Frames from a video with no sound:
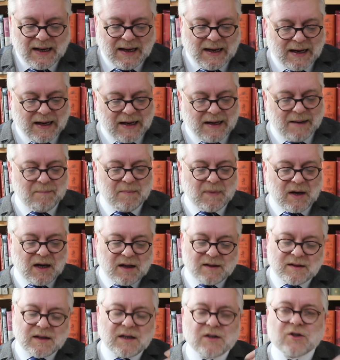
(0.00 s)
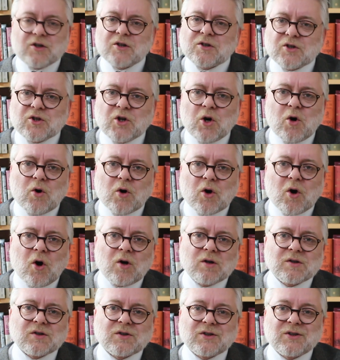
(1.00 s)
And they just don't
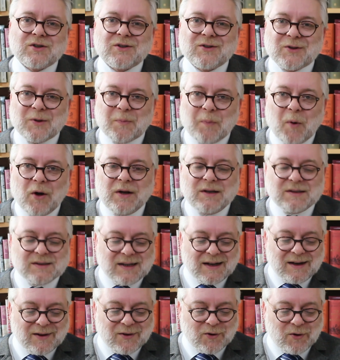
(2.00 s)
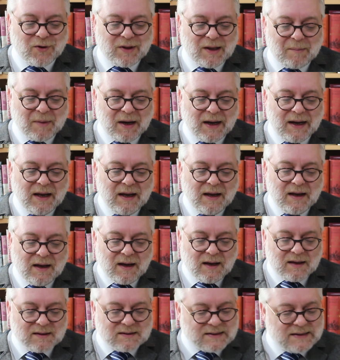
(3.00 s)
cost the points that I thought they might.
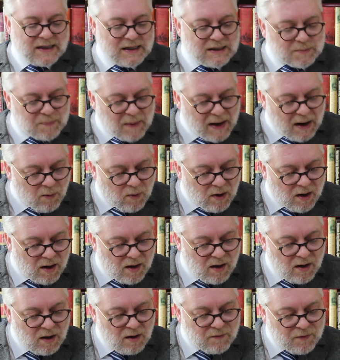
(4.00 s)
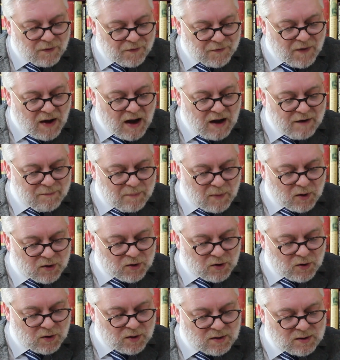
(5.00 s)
At 6 power for 5
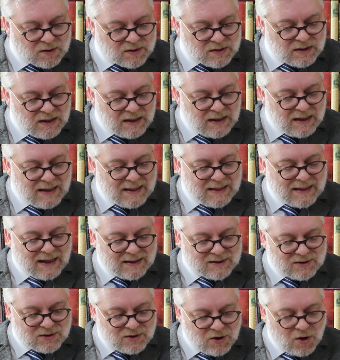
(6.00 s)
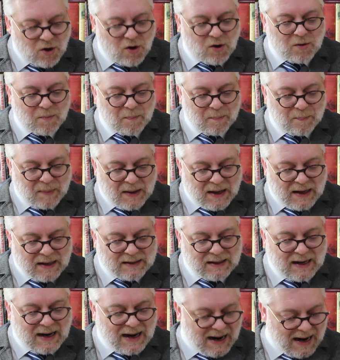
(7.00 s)
models, that's not
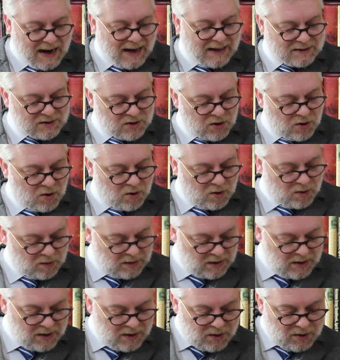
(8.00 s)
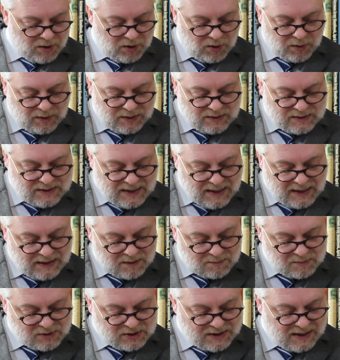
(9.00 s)
bad at all. You can take
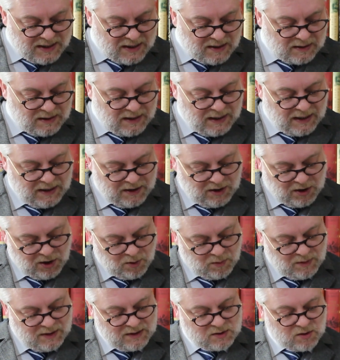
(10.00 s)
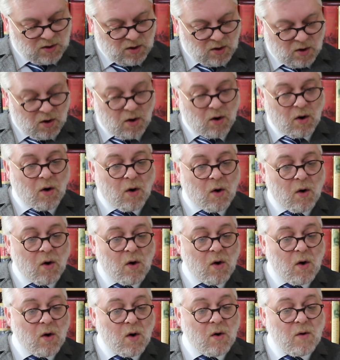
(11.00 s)
them still in units
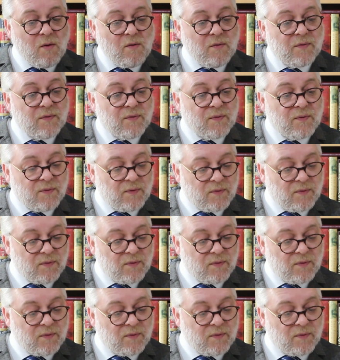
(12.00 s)
of...